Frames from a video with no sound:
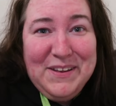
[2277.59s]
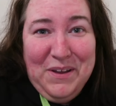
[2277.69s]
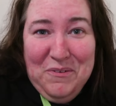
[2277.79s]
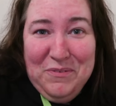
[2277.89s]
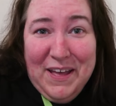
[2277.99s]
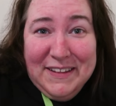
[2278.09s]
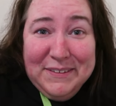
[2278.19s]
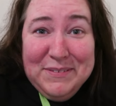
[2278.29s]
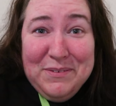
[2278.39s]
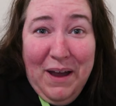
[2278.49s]
Don't forget to
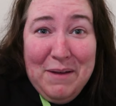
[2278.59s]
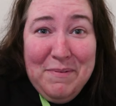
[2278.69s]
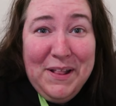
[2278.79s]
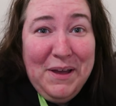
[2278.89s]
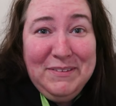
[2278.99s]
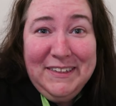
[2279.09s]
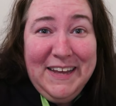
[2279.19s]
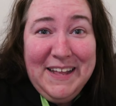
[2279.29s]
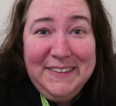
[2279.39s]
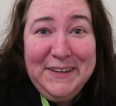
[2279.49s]
subscribe. Hope to
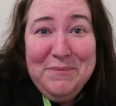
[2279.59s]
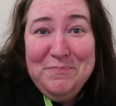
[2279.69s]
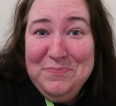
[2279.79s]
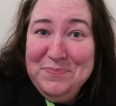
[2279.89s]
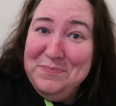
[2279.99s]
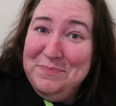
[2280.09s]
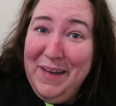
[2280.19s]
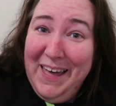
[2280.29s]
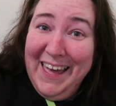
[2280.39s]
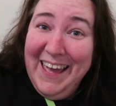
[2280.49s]
see you again soon.
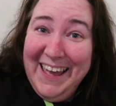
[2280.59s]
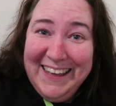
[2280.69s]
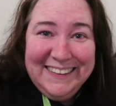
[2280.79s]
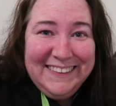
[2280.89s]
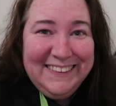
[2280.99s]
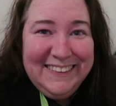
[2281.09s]
Bye.